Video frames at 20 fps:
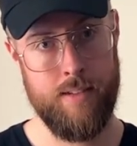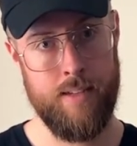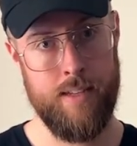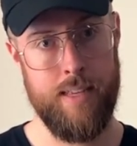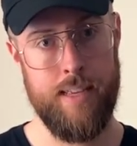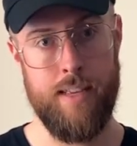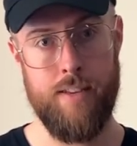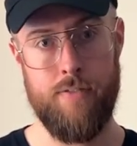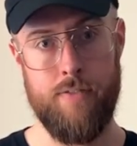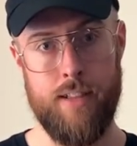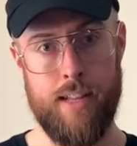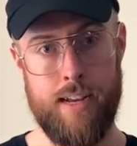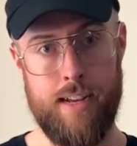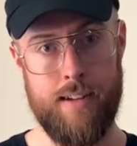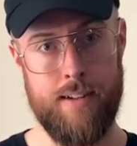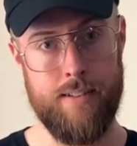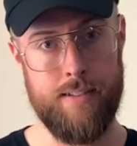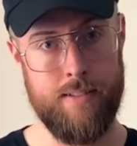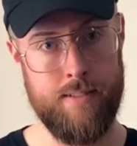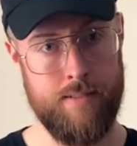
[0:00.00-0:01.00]
E flat,
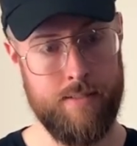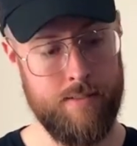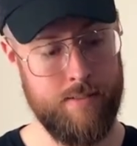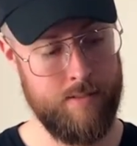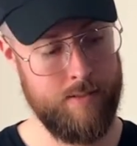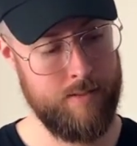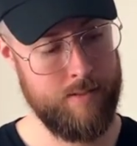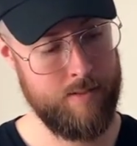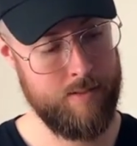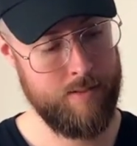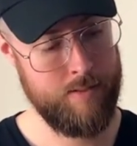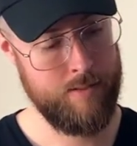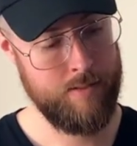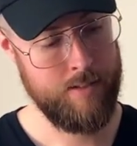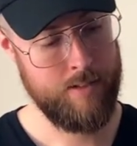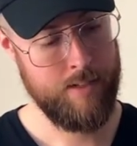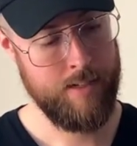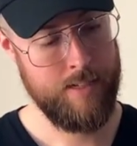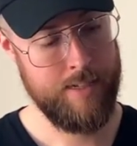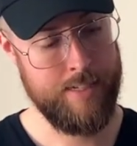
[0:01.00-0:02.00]

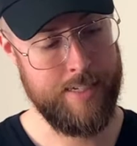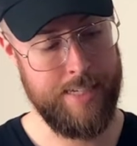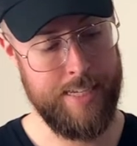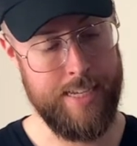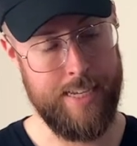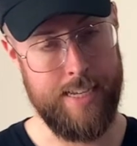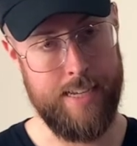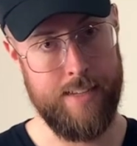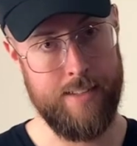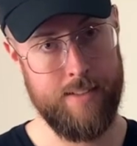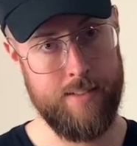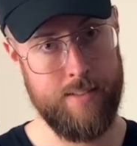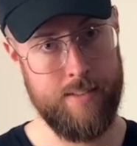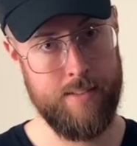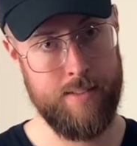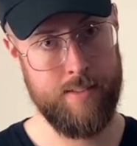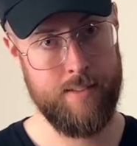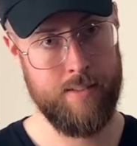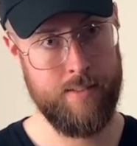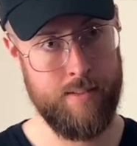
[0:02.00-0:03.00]
D.
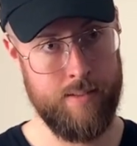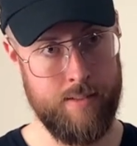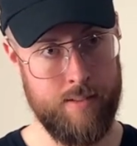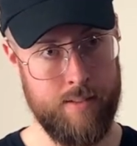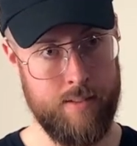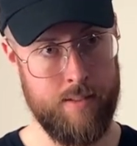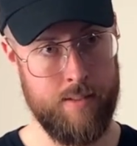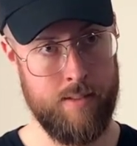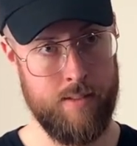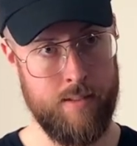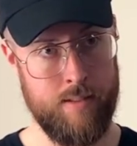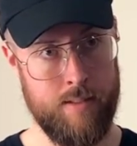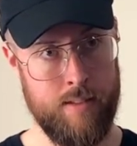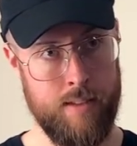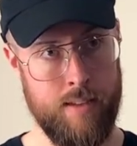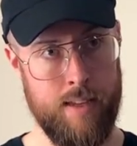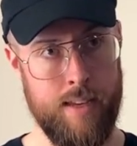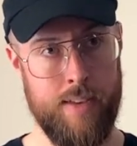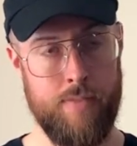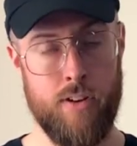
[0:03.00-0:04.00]

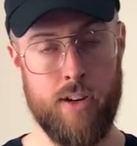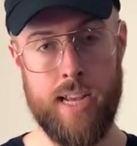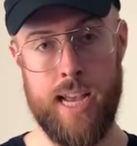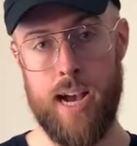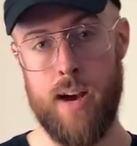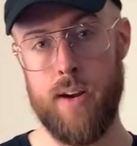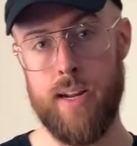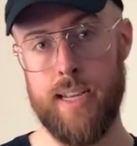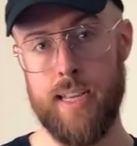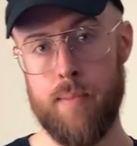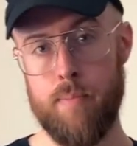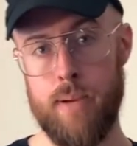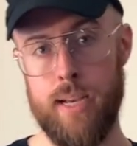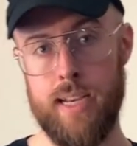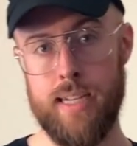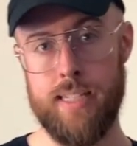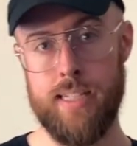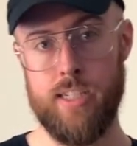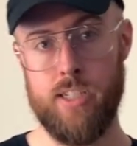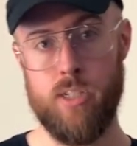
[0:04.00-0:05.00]
If you're counting and paying
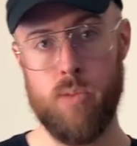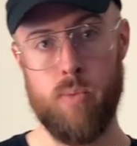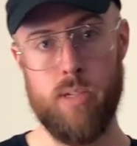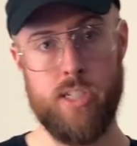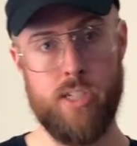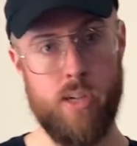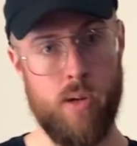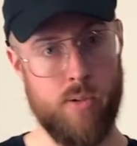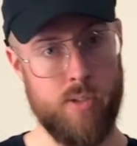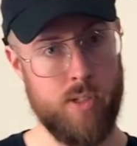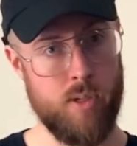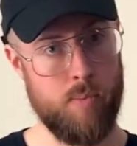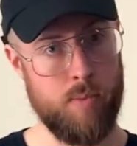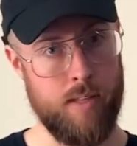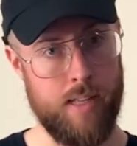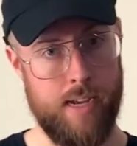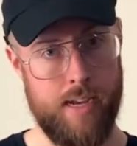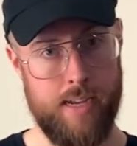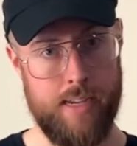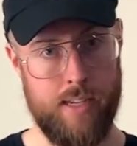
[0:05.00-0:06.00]
attention to which notes you're
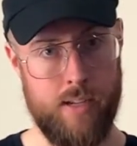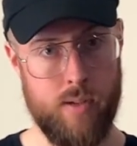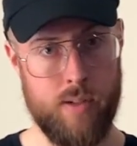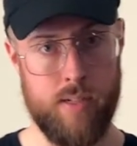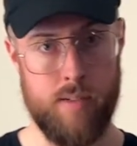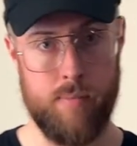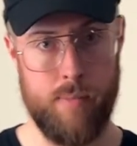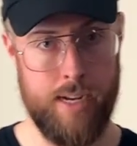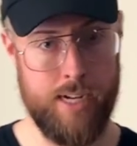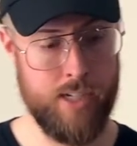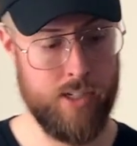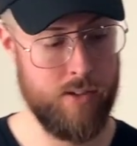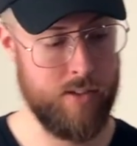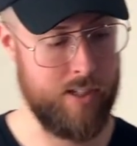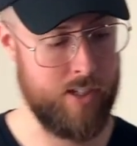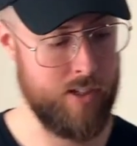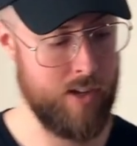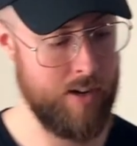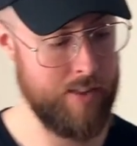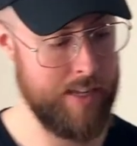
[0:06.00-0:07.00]
playing, you can make sure
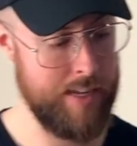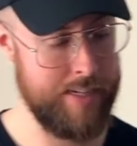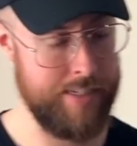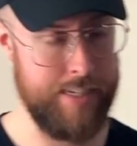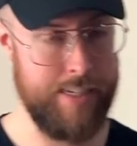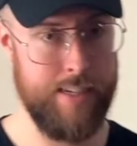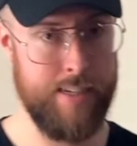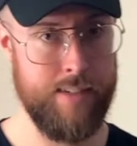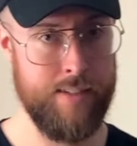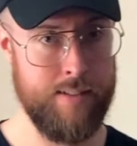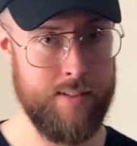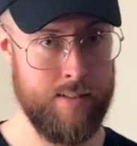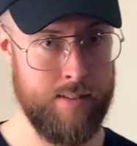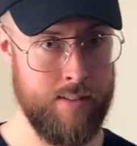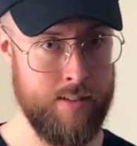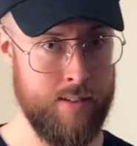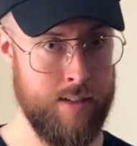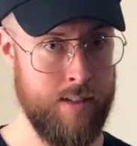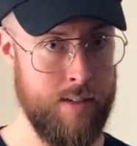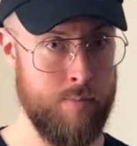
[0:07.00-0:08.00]
that you're on that D
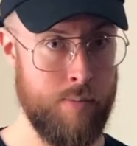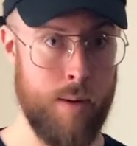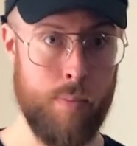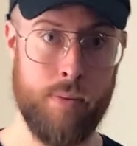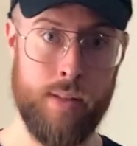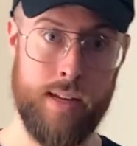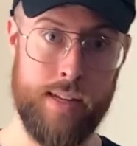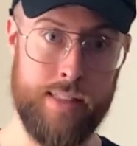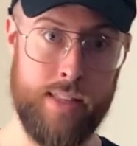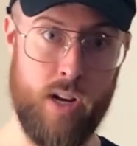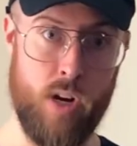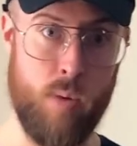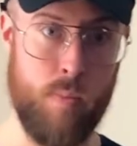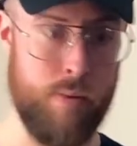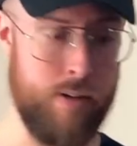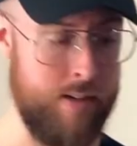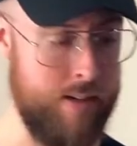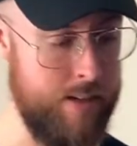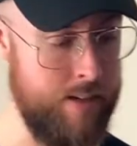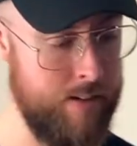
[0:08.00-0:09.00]
by playing the
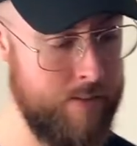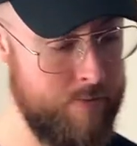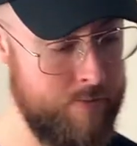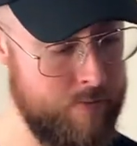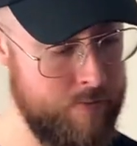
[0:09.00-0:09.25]
open D.